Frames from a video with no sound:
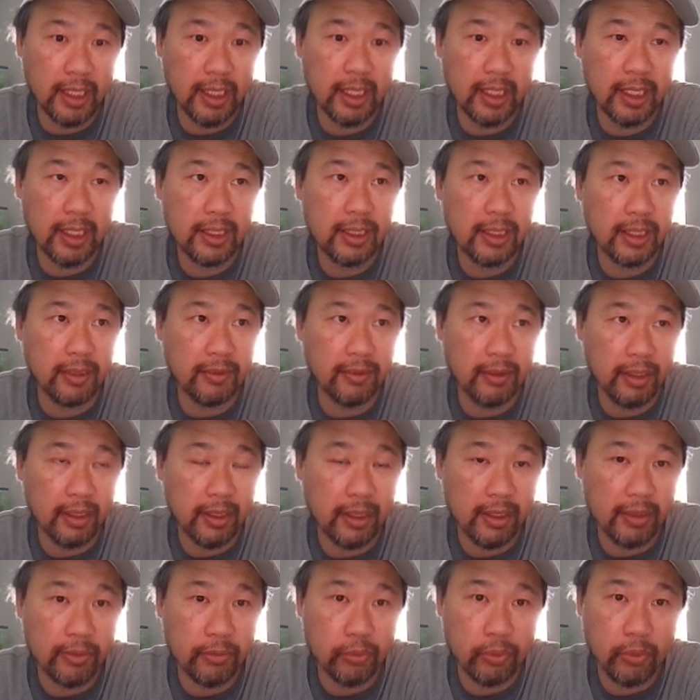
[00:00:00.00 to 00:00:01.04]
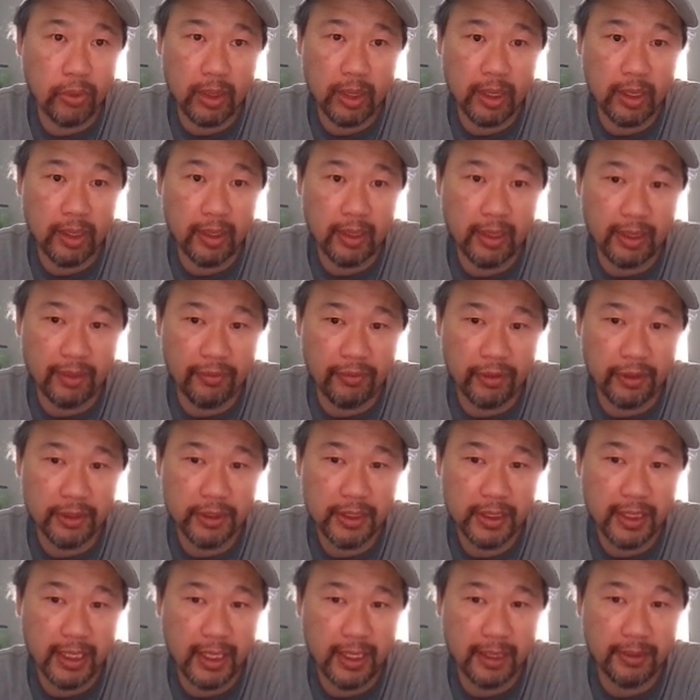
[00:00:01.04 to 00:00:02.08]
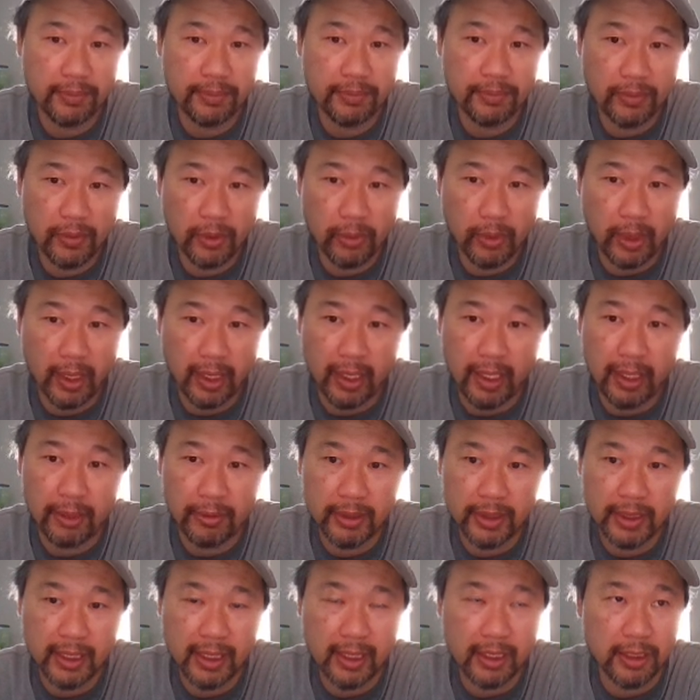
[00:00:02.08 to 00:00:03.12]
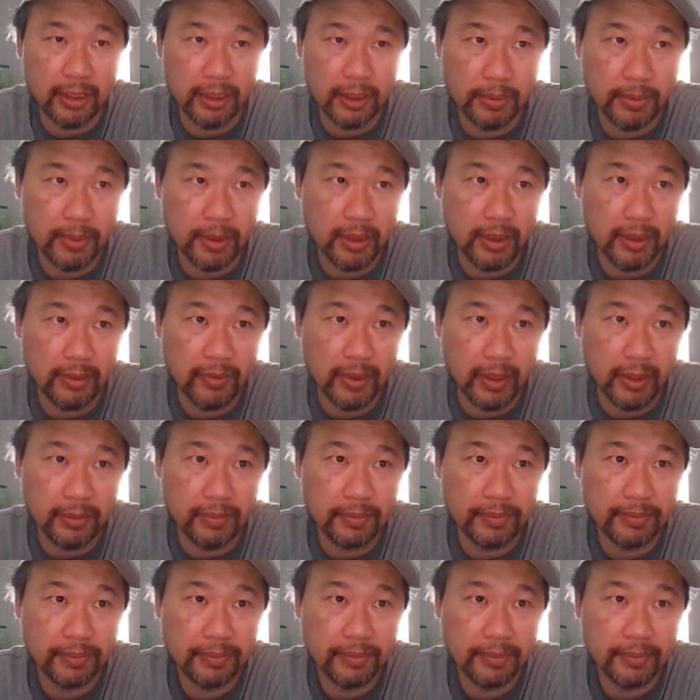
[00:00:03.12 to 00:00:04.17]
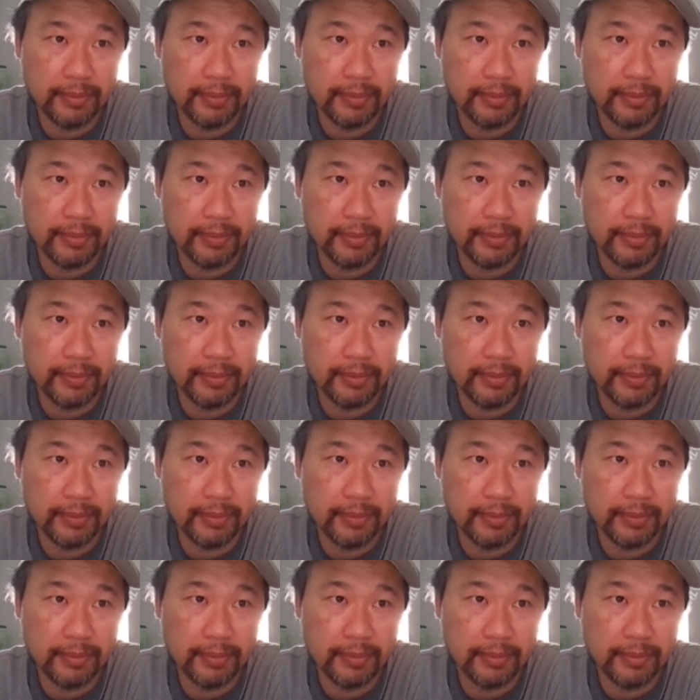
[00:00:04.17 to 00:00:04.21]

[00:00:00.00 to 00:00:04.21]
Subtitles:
the first time where I was eligible to vote.